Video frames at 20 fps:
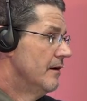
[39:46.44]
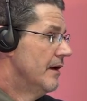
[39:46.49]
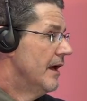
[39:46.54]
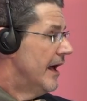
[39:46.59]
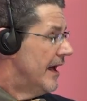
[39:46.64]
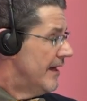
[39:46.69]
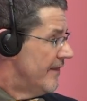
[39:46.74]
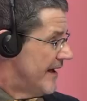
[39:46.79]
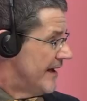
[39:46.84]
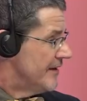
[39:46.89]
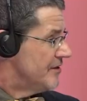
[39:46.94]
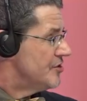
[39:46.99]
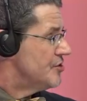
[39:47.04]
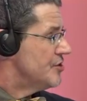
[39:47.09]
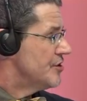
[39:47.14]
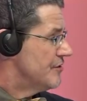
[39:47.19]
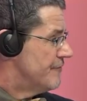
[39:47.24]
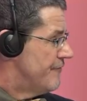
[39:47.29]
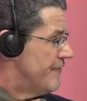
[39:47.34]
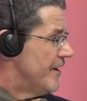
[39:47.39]
And that's
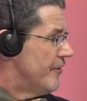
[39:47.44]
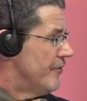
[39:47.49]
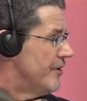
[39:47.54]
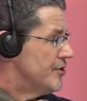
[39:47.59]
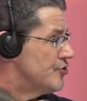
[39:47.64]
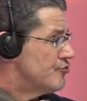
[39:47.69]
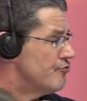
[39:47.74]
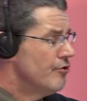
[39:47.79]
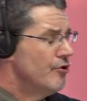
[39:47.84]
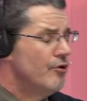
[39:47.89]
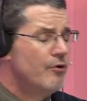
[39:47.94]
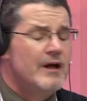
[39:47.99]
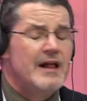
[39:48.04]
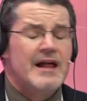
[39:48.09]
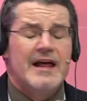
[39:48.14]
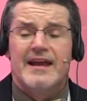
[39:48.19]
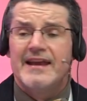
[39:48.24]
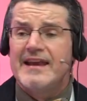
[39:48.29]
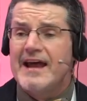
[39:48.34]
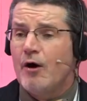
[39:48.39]
just very true.
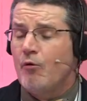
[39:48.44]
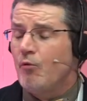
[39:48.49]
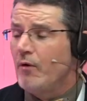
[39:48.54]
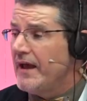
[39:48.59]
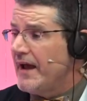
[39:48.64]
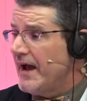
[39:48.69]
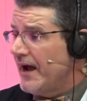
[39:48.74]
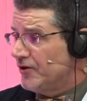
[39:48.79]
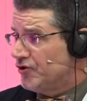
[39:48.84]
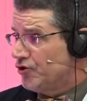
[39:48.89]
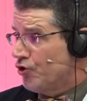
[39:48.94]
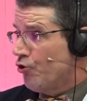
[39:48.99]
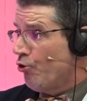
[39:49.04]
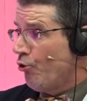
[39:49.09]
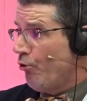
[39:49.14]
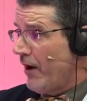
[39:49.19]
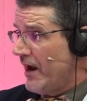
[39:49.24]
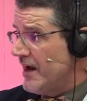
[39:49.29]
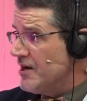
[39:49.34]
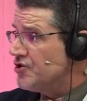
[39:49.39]
Now, we act
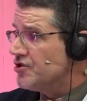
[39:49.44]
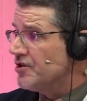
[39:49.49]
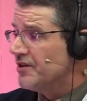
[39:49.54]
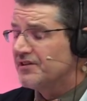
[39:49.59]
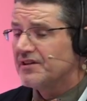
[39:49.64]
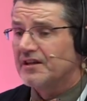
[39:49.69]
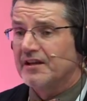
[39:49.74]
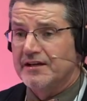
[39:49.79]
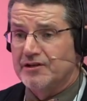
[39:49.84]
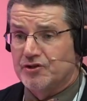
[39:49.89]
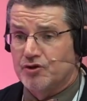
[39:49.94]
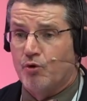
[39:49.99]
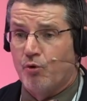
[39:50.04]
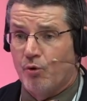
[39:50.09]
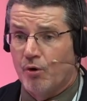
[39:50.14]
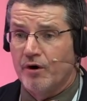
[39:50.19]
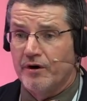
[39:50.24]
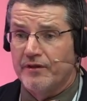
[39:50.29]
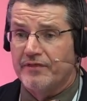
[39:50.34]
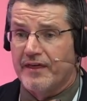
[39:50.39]
graciously
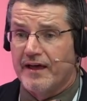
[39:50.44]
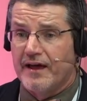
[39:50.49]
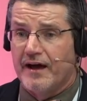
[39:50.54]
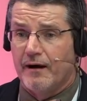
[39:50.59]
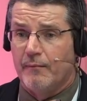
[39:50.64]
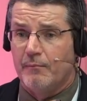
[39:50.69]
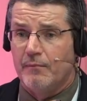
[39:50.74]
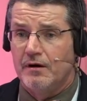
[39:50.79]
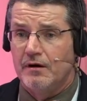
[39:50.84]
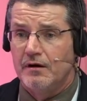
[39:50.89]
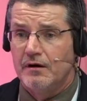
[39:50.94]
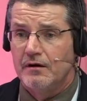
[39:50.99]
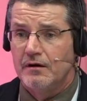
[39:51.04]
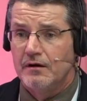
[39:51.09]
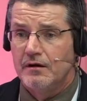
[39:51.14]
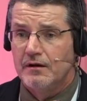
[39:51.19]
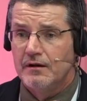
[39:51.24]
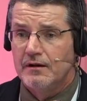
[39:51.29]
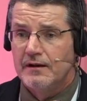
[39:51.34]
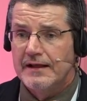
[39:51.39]
toward them.
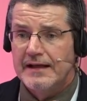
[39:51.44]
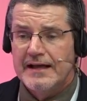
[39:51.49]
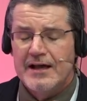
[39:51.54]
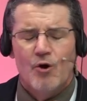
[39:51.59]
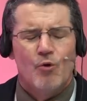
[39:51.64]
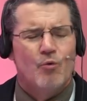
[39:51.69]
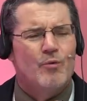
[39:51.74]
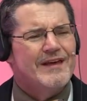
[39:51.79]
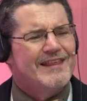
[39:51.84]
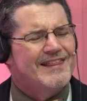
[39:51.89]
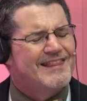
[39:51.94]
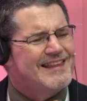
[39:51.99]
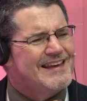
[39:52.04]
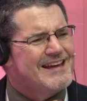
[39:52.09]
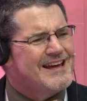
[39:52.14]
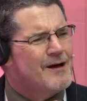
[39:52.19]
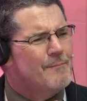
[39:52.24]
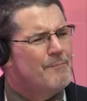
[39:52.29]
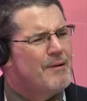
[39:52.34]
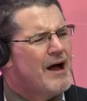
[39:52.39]
we
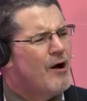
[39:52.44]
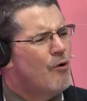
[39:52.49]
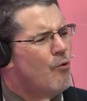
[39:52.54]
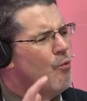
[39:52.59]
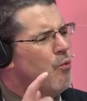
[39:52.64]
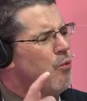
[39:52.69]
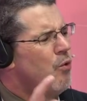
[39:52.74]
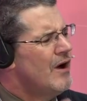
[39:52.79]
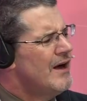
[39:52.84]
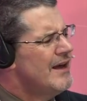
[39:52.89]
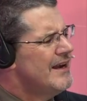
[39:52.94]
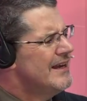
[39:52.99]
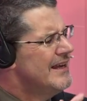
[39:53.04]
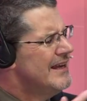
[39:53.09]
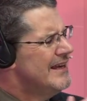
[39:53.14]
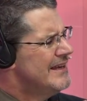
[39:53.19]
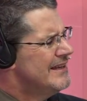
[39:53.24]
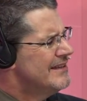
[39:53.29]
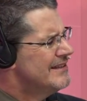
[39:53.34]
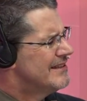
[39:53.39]
think about what
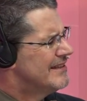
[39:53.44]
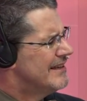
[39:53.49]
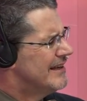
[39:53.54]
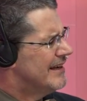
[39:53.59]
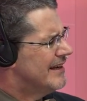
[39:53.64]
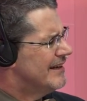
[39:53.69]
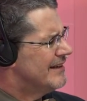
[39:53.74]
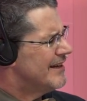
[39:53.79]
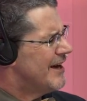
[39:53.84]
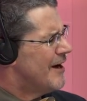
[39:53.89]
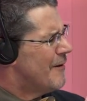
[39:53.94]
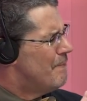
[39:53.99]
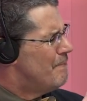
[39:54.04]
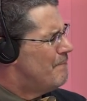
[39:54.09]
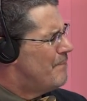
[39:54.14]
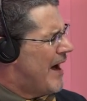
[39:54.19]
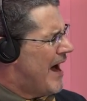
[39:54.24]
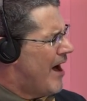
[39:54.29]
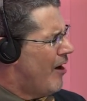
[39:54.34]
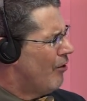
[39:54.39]
is it
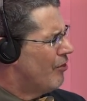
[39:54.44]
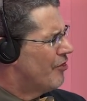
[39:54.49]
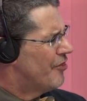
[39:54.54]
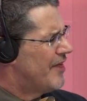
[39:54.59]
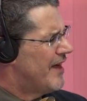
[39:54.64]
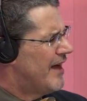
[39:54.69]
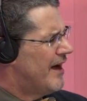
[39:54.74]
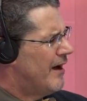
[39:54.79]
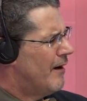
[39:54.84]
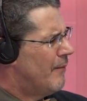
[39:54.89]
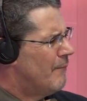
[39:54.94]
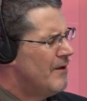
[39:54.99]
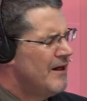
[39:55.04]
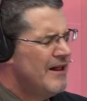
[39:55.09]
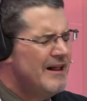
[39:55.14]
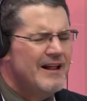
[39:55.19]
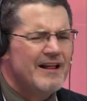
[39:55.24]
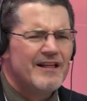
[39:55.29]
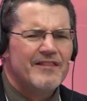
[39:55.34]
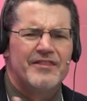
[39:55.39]
about them
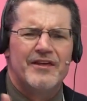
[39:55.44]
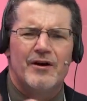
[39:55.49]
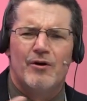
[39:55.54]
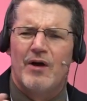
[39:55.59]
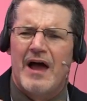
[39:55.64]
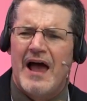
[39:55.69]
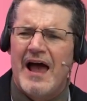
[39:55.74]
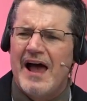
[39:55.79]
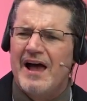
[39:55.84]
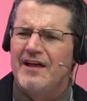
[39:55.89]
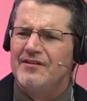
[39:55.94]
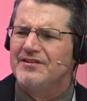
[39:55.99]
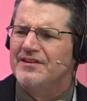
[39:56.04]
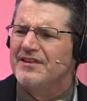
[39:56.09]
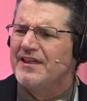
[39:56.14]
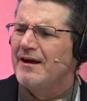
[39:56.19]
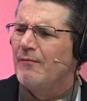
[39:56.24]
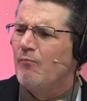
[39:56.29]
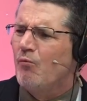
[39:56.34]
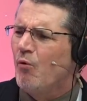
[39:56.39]
that has
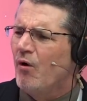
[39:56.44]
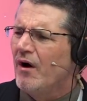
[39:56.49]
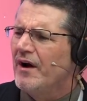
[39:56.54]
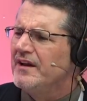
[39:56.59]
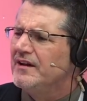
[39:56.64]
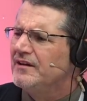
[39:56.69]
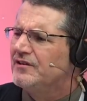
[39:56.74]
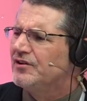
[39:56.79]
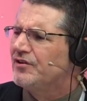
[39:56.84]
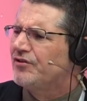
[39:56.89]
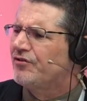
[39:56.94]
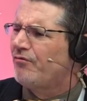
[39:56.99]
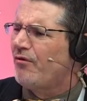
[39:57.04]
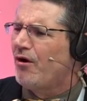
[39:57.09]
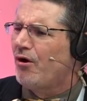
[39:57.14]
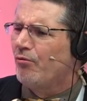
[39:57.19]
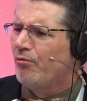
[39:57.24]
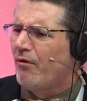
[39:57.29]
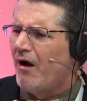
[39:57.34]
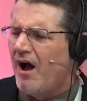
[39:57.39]
them wanting to
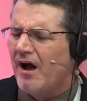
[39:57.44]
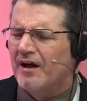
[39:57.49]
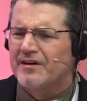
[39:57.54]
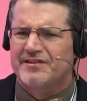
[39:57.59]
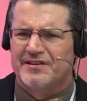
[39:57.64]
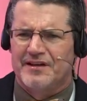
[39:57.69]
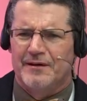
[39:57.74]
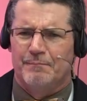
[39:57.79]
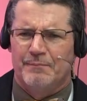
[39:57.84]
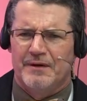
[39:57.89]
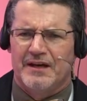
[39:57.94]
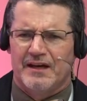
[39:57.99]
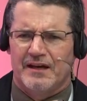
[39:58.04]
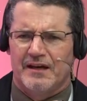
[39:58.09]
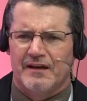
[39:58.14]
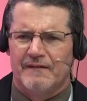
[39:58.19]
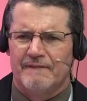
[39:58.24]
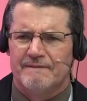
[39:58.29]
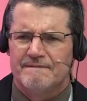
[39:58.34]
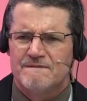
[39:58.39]
throw rocks at
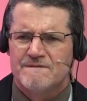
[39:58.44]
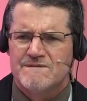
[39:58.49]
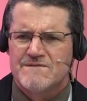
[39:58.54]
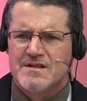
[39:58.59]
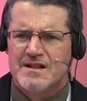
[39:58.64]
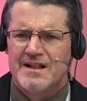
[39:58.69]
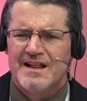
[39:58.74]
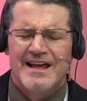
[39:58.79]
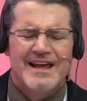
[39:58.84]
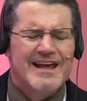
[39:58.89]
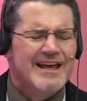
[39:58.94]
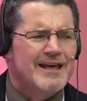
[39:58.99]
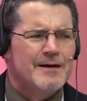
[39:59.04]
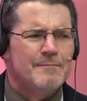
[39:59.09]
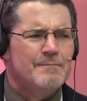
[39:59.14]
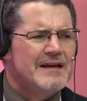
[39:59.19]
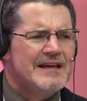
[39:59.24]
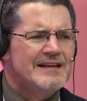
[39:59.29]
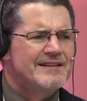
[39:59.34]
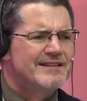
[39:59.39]
me. It
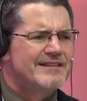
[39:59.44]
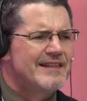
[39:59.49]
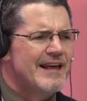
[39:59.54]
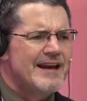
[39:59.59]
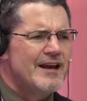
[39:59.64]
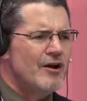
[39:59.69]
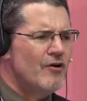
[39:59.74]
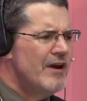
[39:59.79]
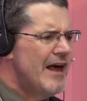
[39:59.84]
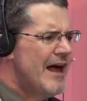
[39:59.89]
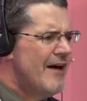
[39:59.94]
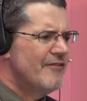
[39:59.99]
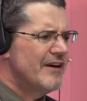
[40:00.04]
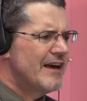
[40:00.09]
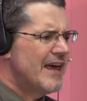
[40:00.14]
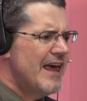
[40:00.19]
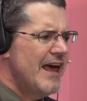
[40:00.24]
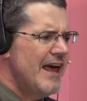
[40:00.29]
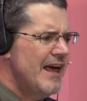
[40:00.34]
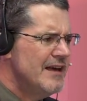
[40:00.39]
means they don't have a
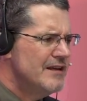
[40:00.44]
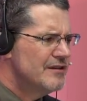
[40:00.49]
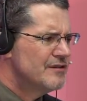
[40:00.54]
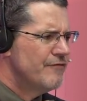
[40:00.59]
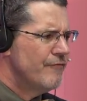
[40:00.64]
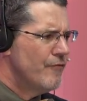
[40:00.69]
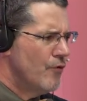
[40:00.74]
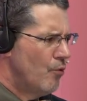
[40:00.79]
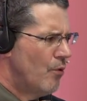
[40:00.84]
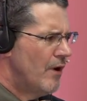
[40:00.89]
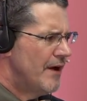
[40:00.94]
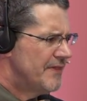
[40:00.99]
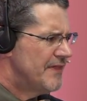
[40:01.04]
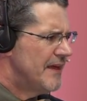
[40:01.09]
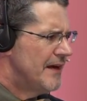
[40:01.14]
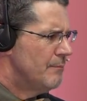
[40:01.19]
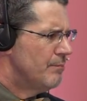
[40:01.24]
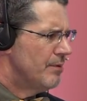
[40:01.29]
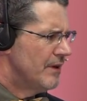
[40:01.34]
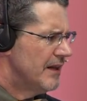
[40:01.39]
case for what
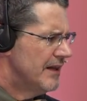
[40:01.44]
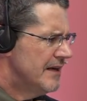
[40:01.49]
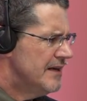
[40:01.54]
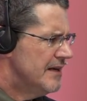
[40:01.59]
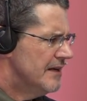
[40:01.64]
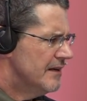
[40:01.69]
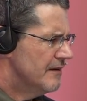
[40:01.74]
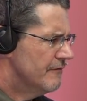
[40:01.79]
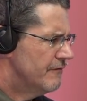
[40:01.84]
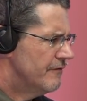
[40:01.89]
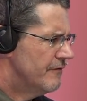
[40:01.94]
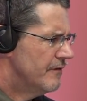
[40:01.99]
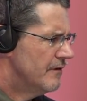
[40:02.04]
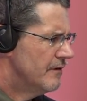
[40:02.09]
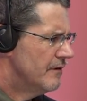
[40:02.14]
they believe.